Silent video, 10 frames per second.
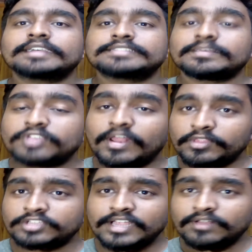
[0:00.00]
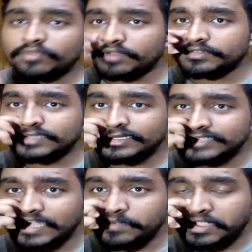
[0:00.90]
Subscribe to the channel for everything that
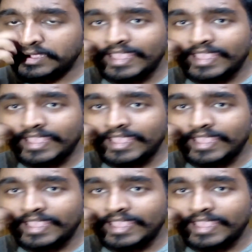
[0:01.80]
is gaming,